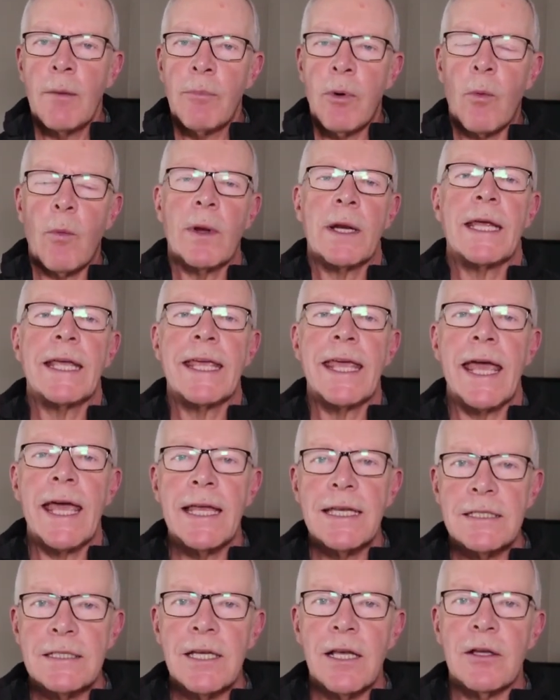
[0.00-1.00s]
But what I
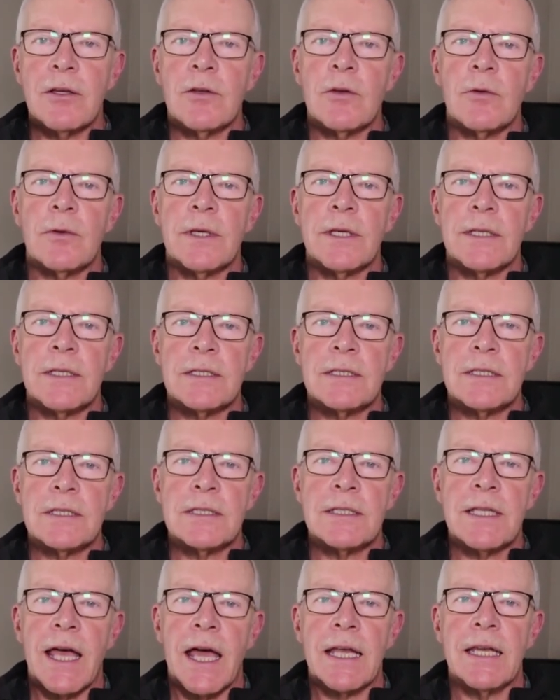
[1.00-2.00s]
can tell you
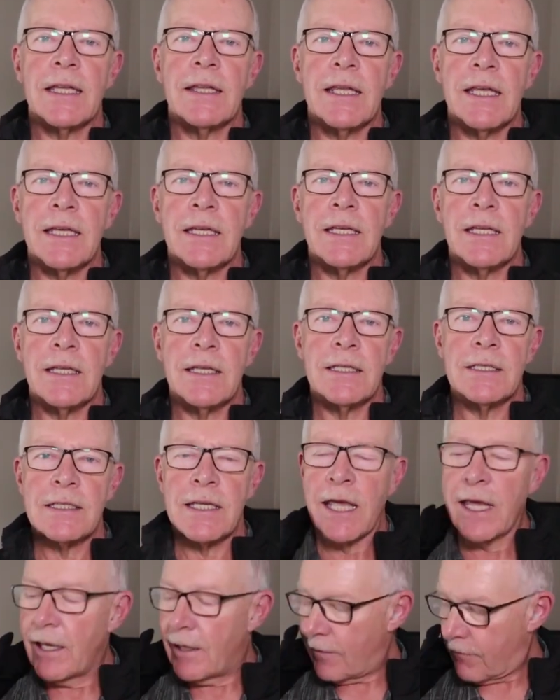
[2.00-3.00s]
is that it
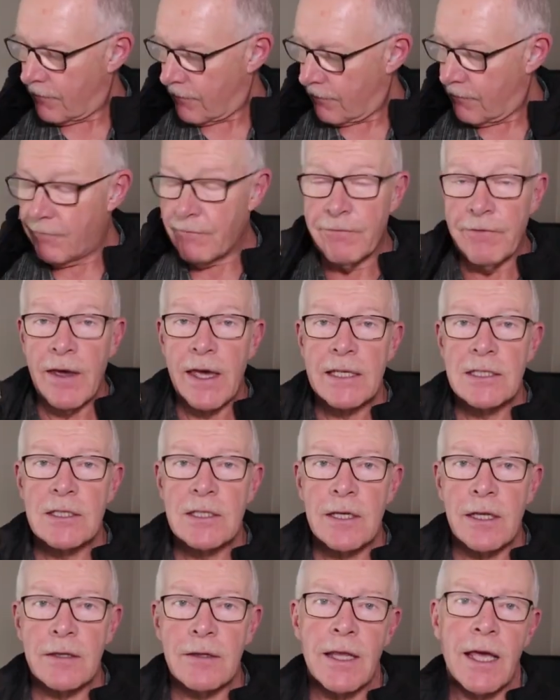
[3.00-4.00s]
is a
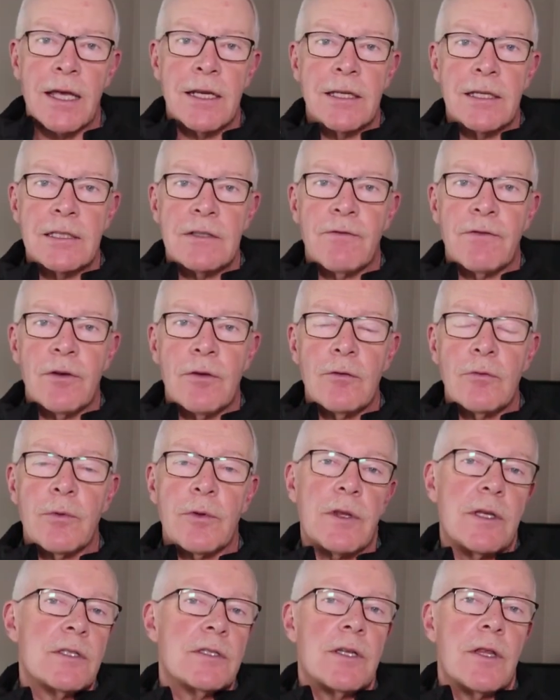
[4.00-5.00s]
vest that is filled
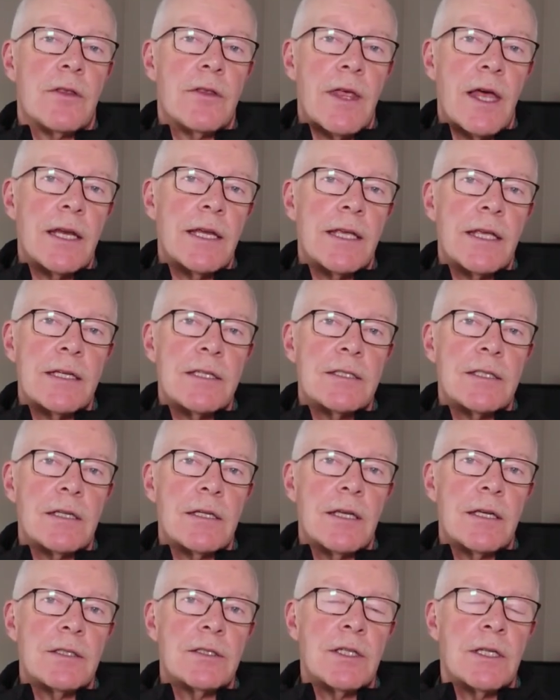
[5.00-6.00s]
with a synthetic
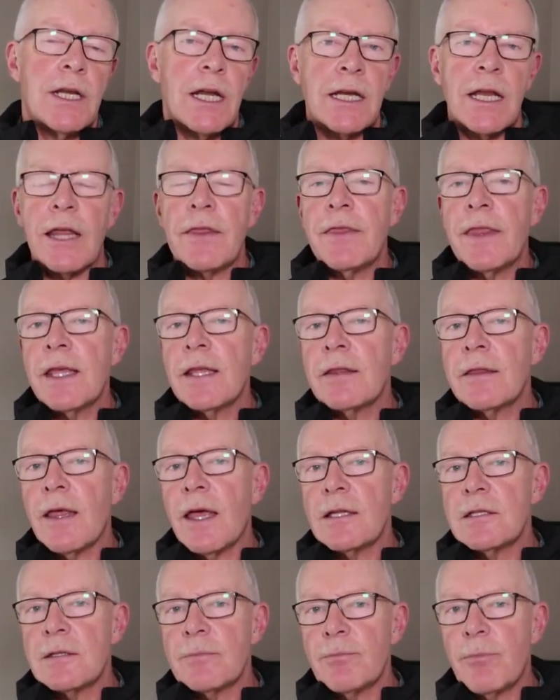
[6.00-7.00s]
insulation, and I think
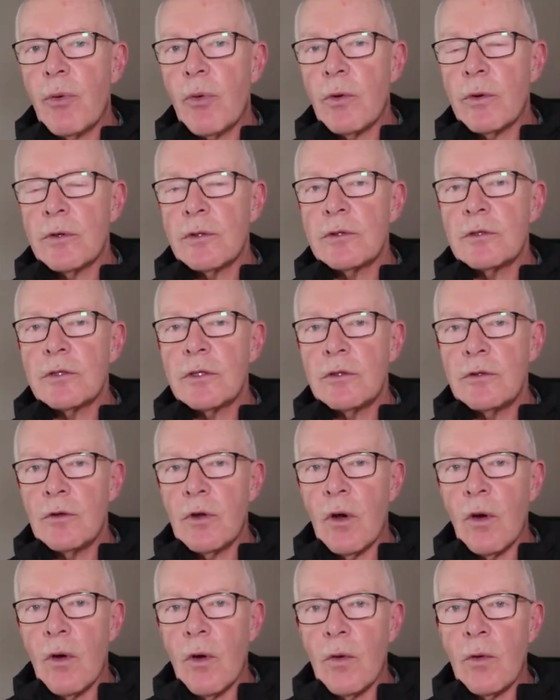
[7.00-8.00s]
that's important to
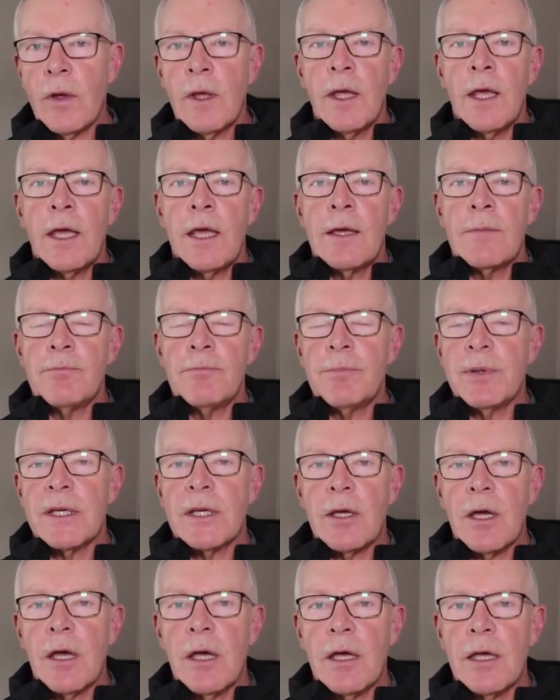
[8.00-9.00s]
know
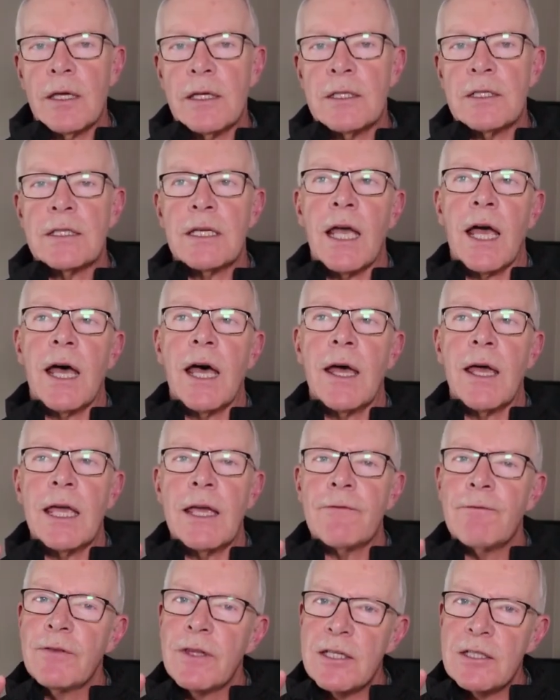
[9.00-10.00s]
because
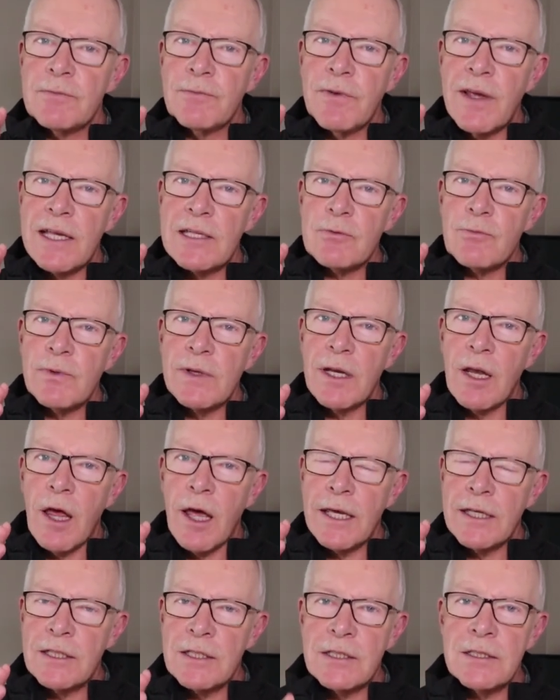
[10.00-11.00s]
if this vest
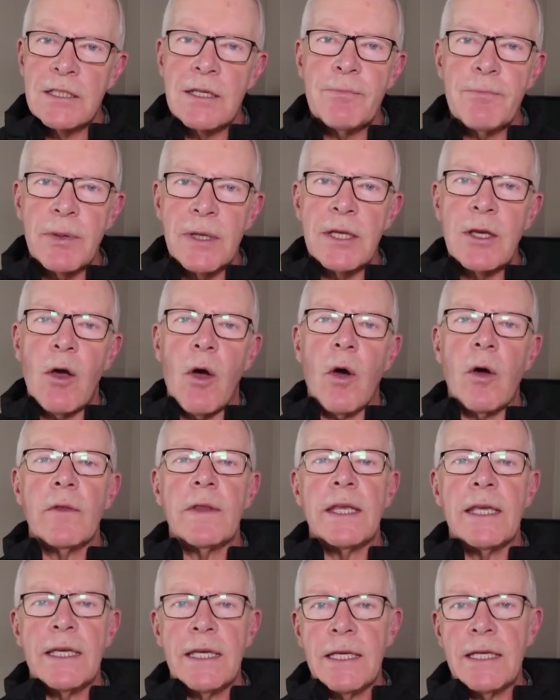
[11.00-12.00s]
relied simply
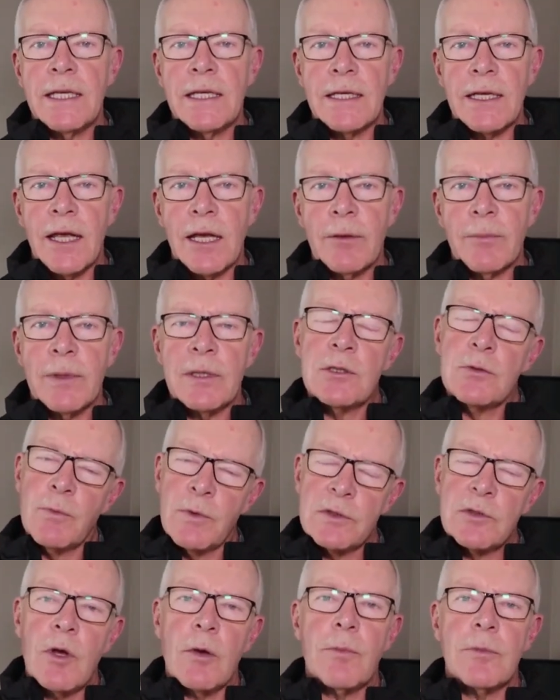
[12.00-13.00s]
on the heating elements,
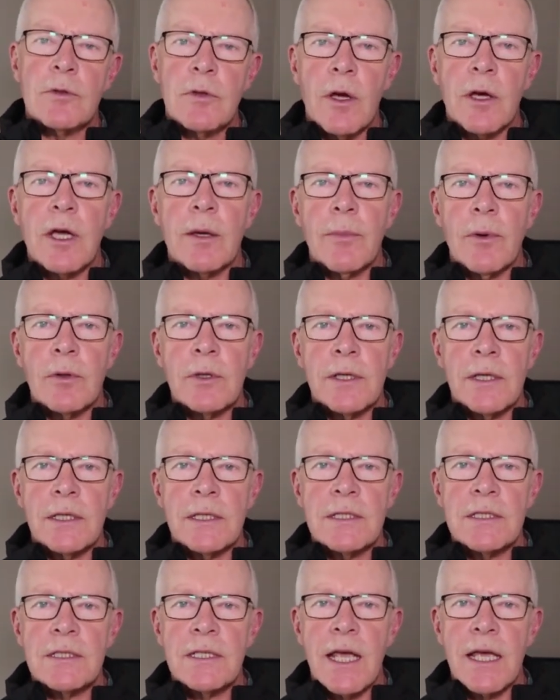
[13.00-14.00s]
which I'll talk about
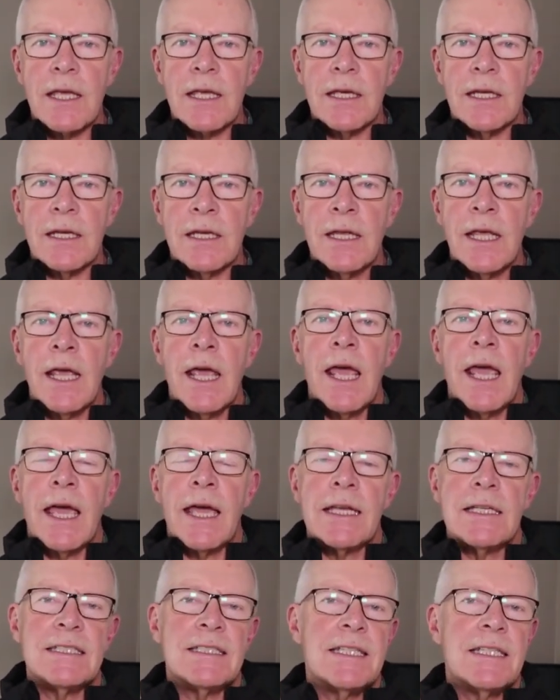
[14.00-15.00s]
in a second,
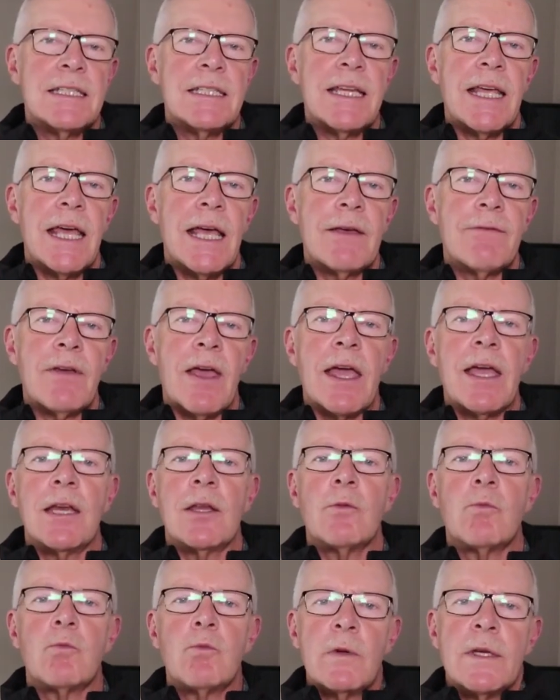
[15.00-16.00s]
and didn't have
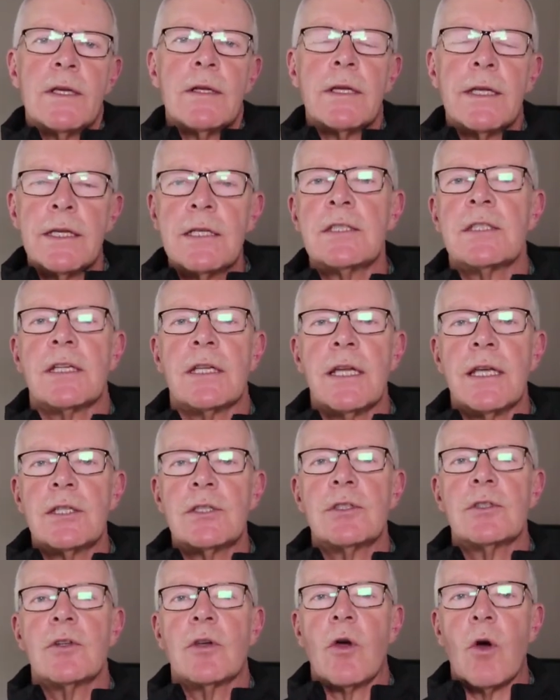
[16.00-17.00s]
any real
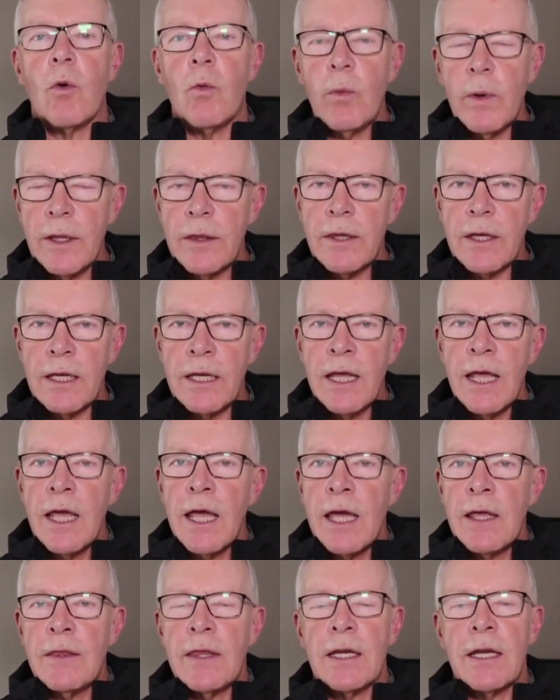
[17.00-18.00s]
insulation to go with it,
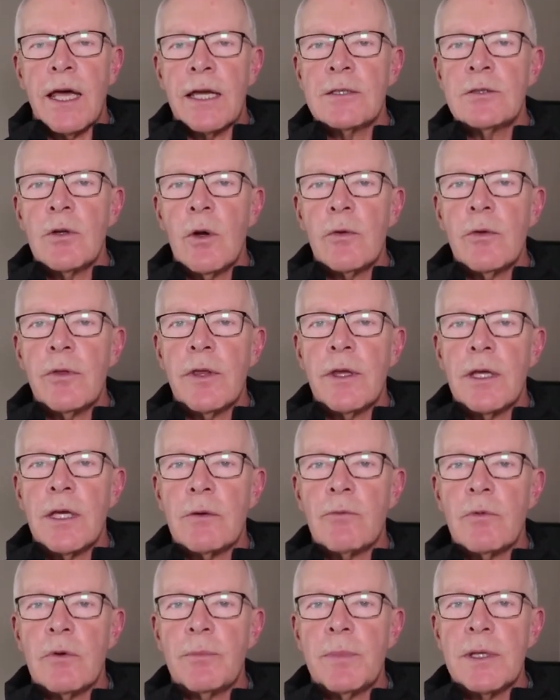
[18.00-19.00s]
then I don't think
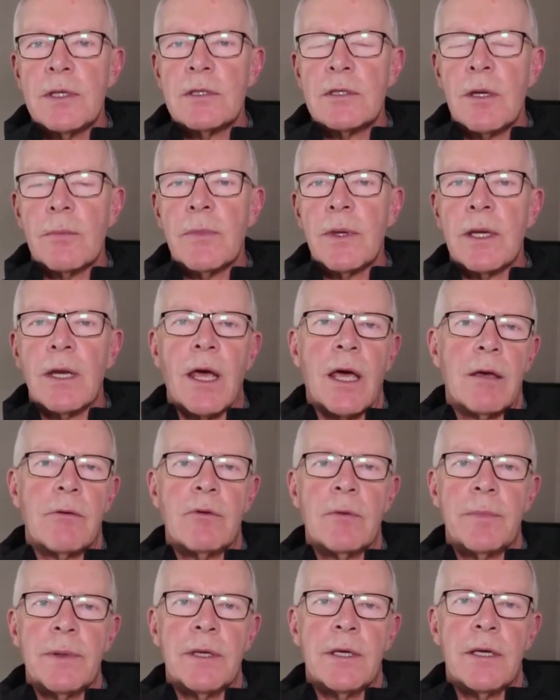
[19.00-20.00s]
it would be something I
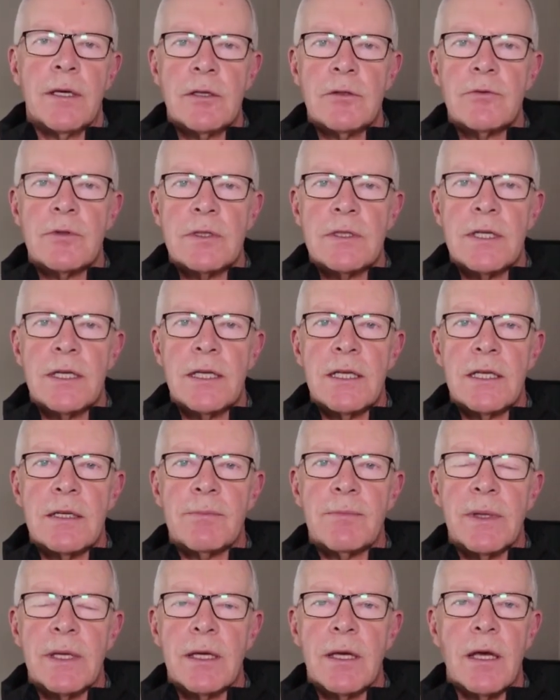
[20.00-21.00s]
would be interested
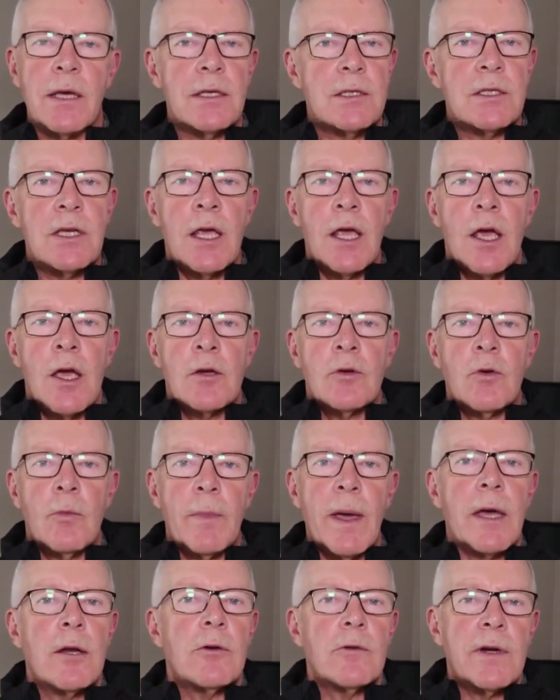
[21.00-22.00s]
in, because no
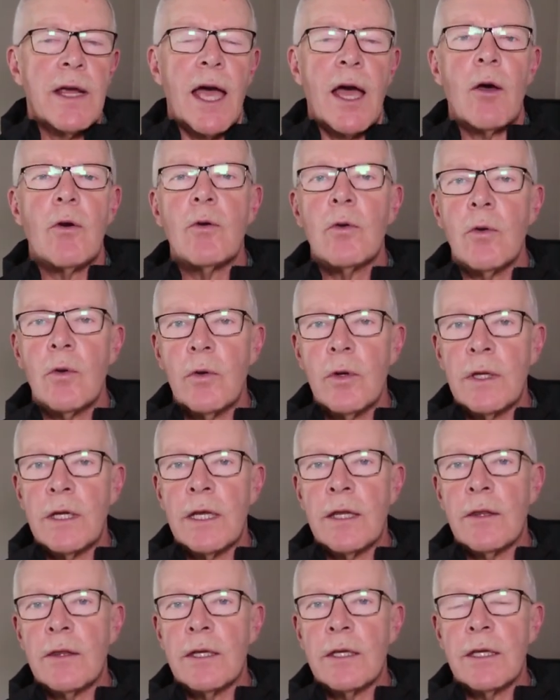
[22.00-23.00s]
matter how
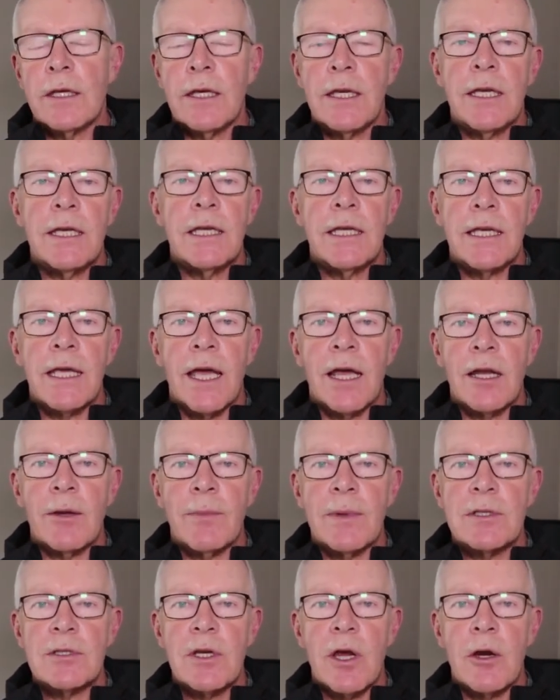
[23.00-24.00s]
good the heating
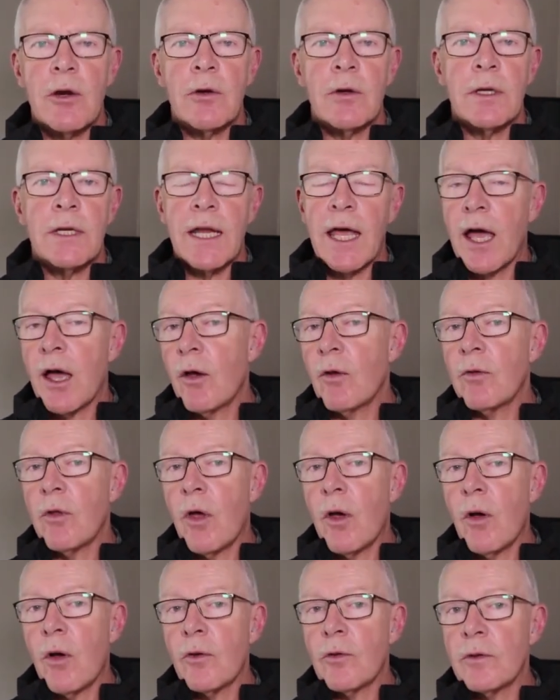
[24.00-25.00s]
elements are and how
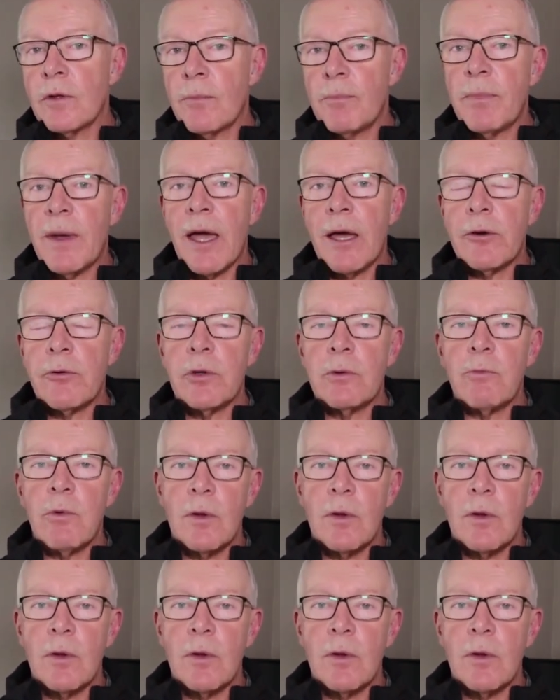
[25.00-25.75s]
long the battery